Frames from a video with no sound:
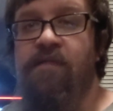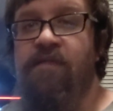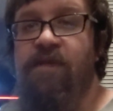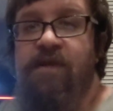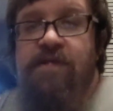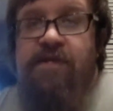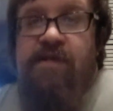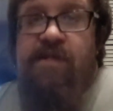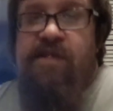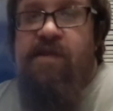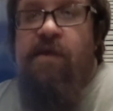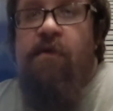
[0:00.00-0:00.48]
They
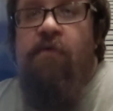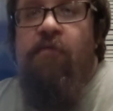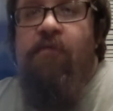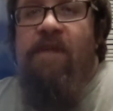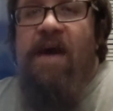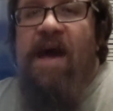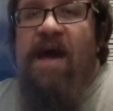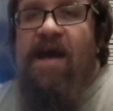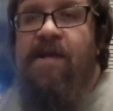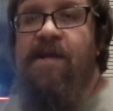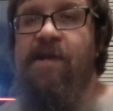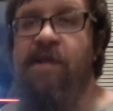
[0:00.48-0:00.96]
just go
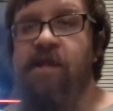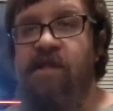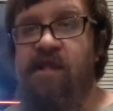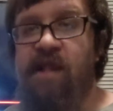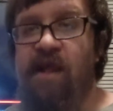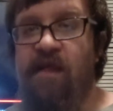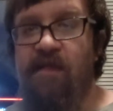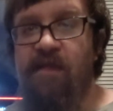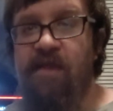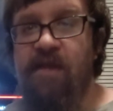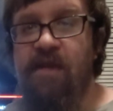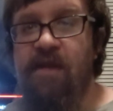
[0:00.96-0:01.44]
back to
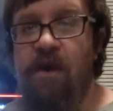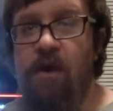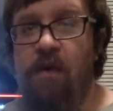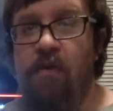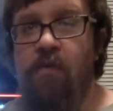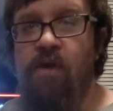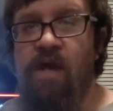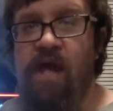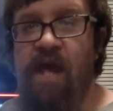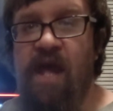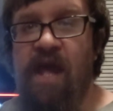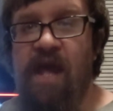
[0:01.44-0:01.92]
selling
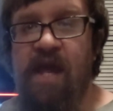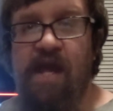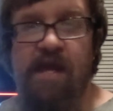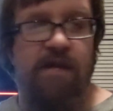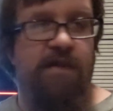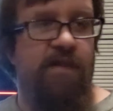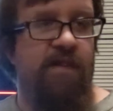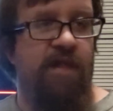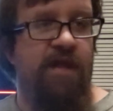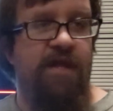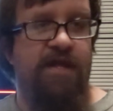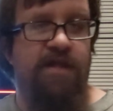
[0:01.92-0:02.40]

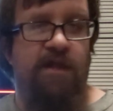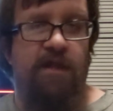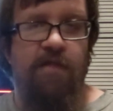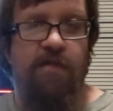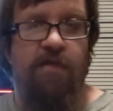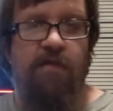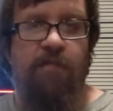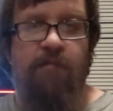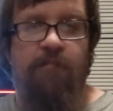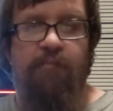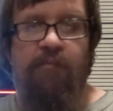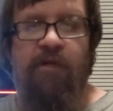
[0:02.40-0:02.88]
cocaine like the
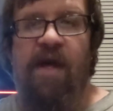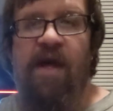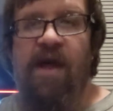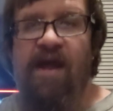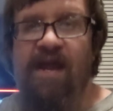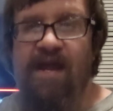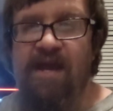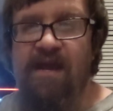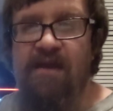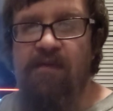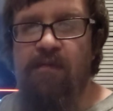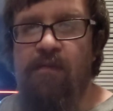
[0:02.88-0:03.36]
little
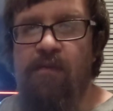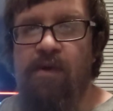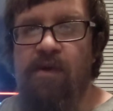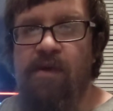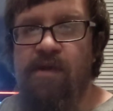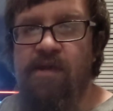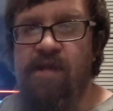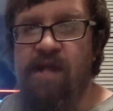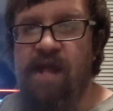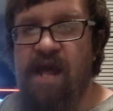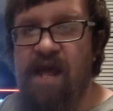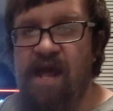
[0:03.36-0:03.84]
black kid
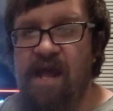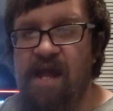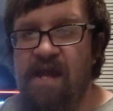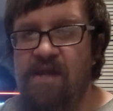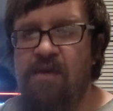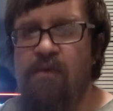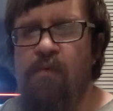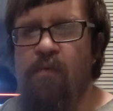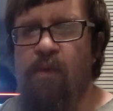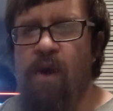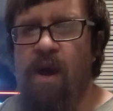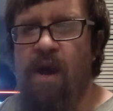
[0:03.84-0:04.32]
was
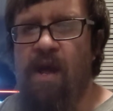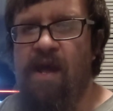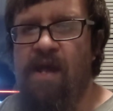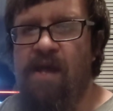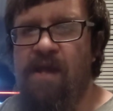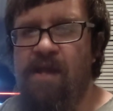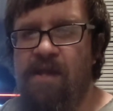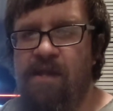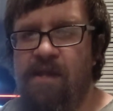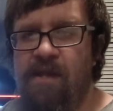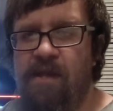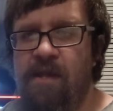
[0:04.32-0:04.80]

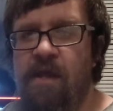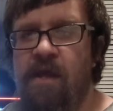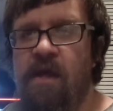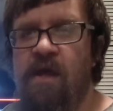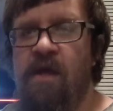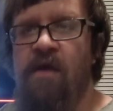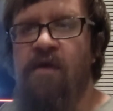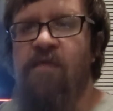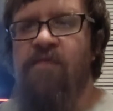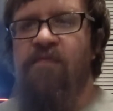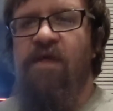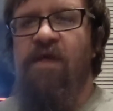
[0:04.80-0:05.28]
anyways.
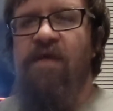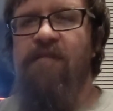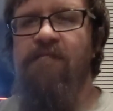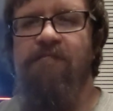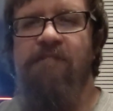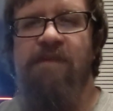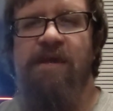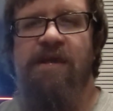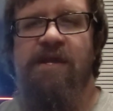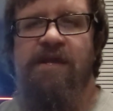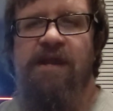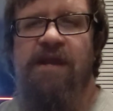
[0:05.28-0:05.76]
They
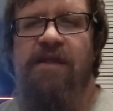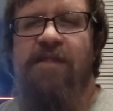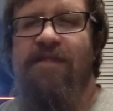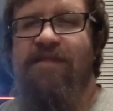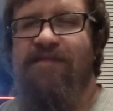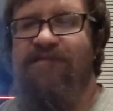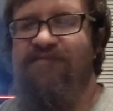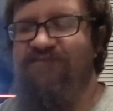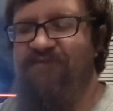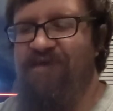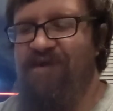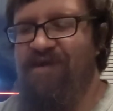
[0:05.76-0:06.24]
meet this
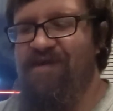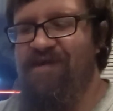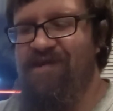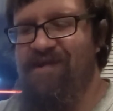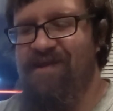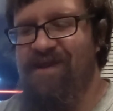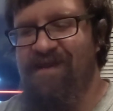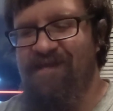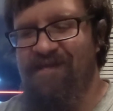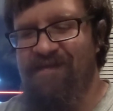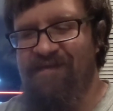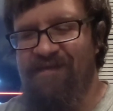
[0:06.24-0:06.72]
drug
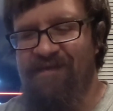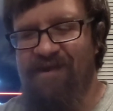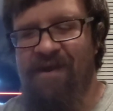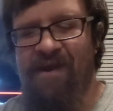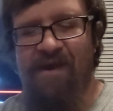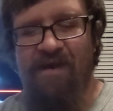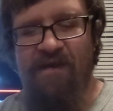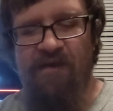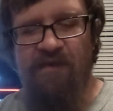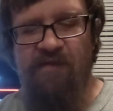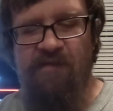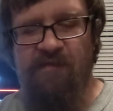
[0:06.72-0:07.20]
dealer
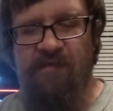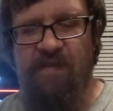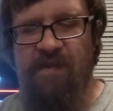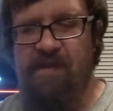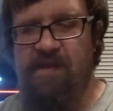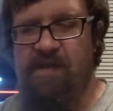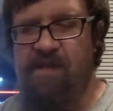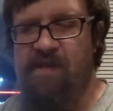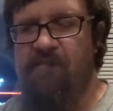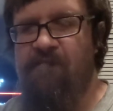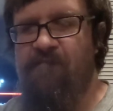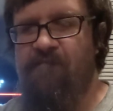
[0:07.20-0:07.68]
who's been
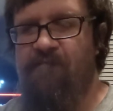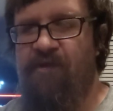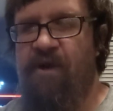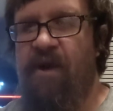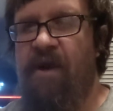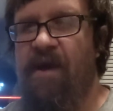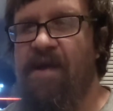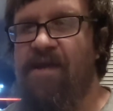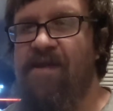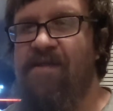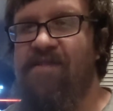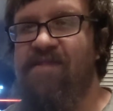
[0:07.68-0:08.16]

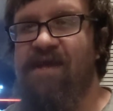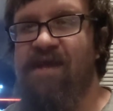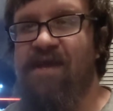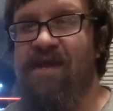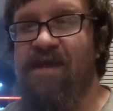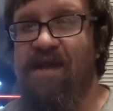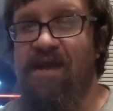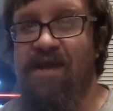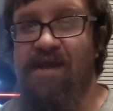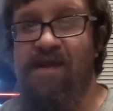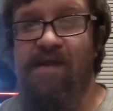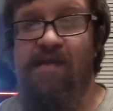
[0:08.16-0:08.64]
supplying the
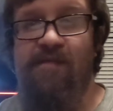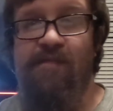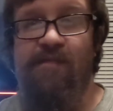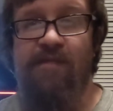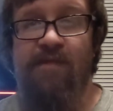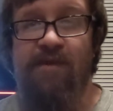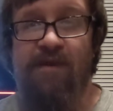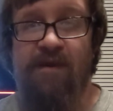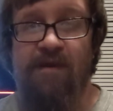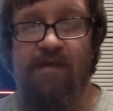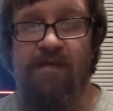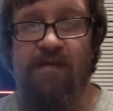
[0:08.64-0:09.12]
kids
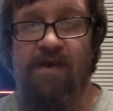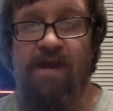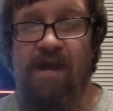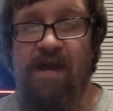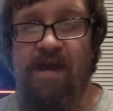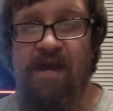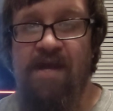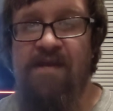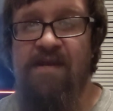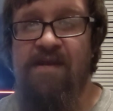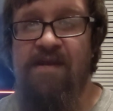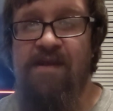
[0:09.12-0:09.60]
with
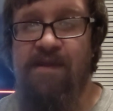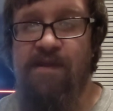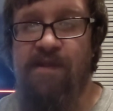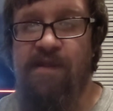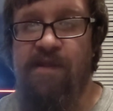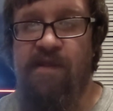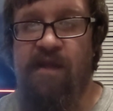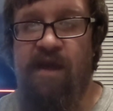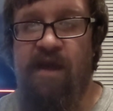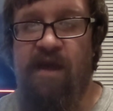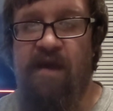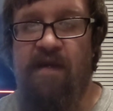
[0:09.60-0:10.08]
cocaine to
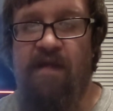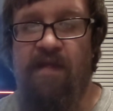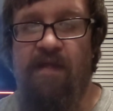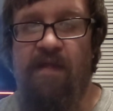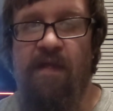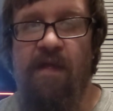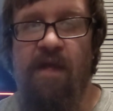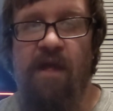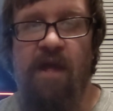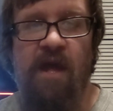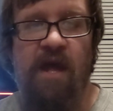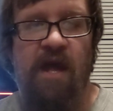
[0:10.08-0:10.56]
sell
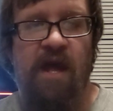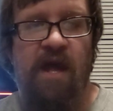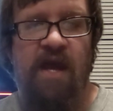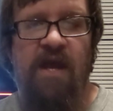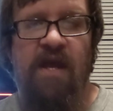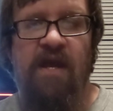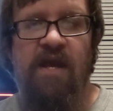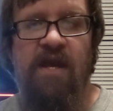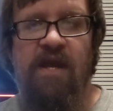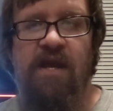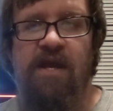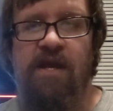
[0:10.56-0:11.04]

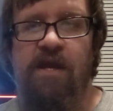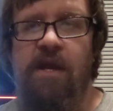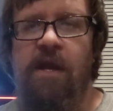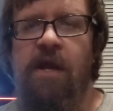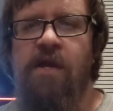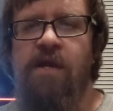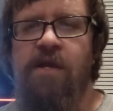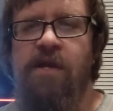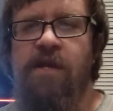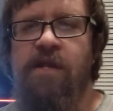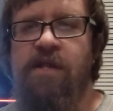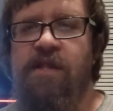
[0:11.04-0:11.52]
and
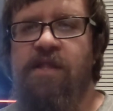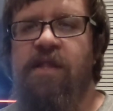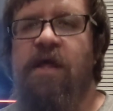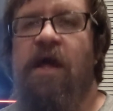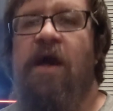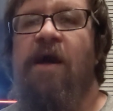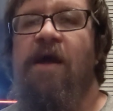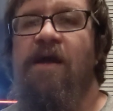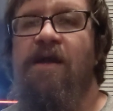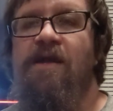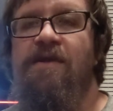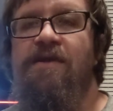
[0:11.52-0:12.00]

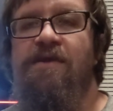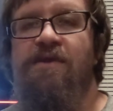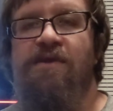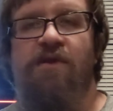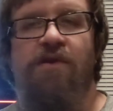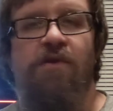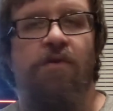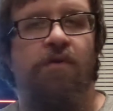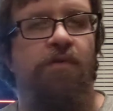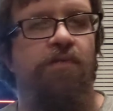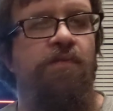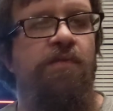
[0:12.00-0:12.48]
decide
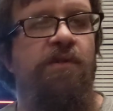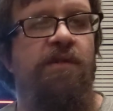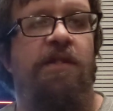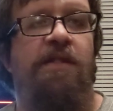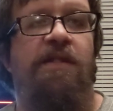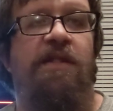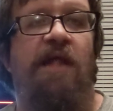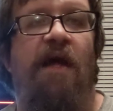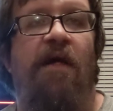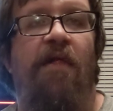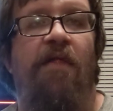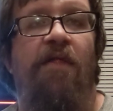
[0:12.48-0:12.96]
to
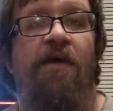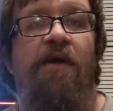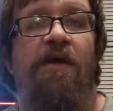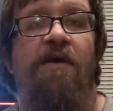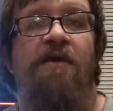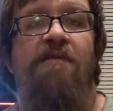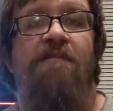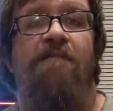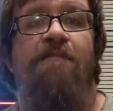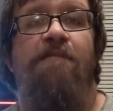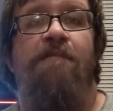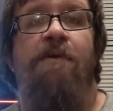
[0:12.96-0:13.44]
sell
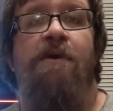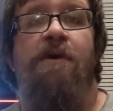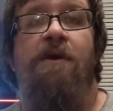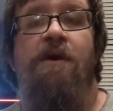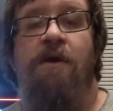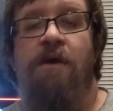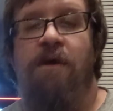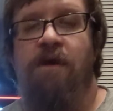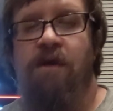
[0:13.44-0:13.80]
him